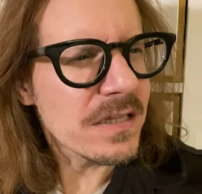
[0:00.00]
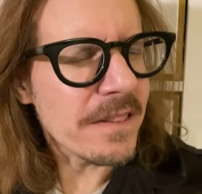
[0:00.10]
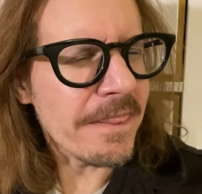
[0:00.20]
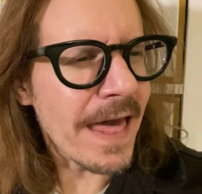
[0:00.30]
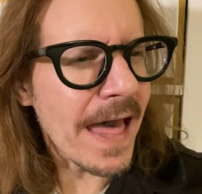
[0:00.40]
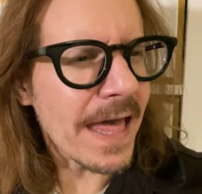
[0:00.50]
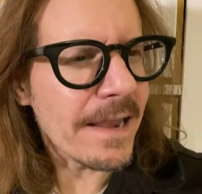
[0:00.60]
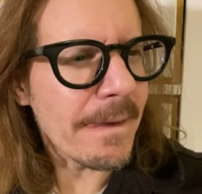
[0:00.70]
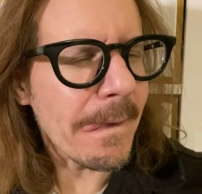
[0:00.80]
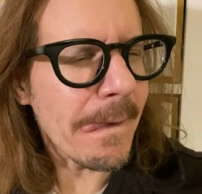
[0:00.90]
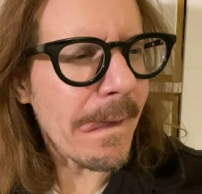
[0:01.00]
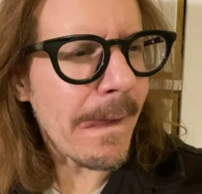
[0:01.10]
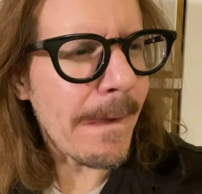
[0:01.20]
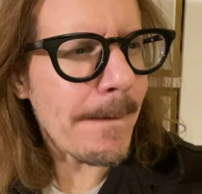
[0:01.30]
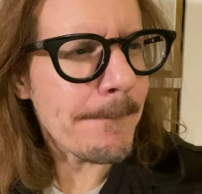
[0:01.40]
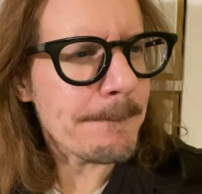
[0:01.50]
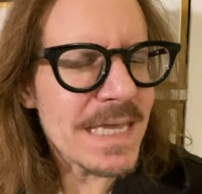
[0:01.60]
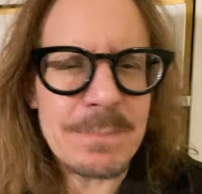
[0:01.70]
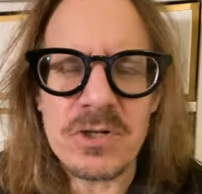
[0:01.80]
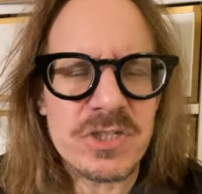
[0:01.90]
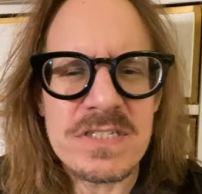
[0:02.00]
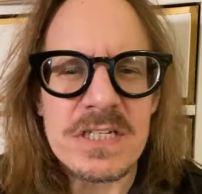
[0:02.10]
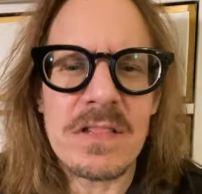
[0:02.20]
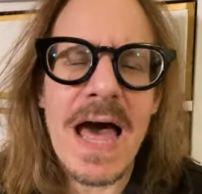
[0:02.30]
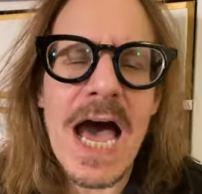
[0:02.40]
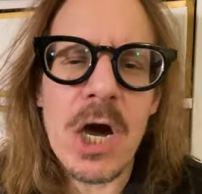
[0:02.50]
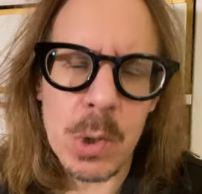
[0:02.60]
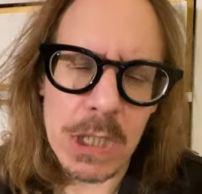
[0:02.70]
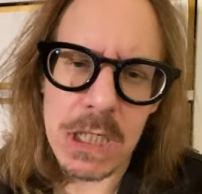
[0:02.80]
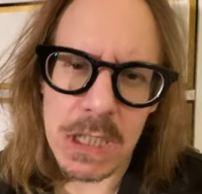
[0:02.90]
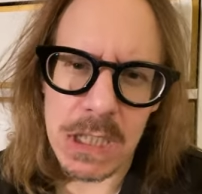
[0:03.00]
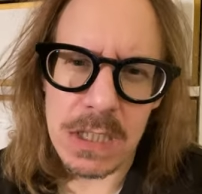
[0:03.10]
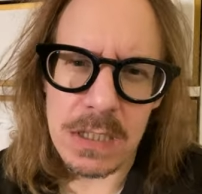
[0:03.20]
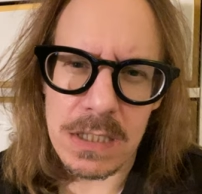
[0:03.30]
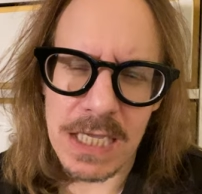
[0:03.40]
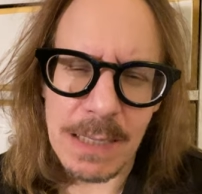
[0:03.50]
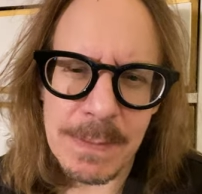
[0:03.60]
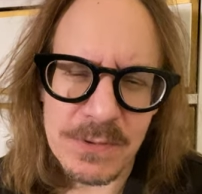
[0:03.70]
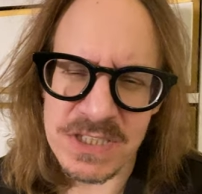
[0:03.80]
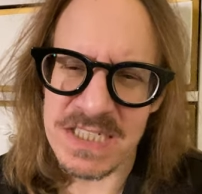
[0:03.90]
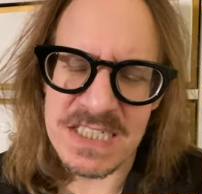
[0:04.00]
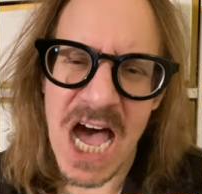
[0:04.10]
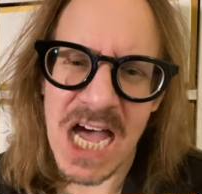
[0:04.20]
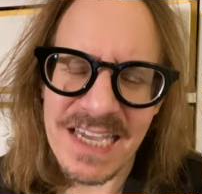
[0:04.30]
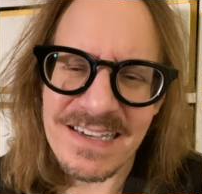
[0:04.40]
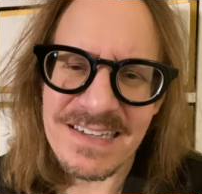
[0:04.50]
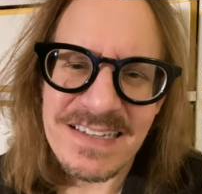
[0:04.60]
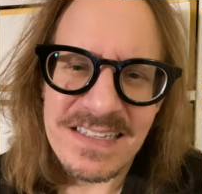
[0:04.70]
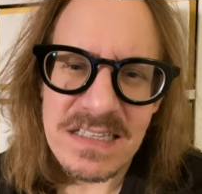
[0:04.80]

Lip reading: that people just allowed gay people to die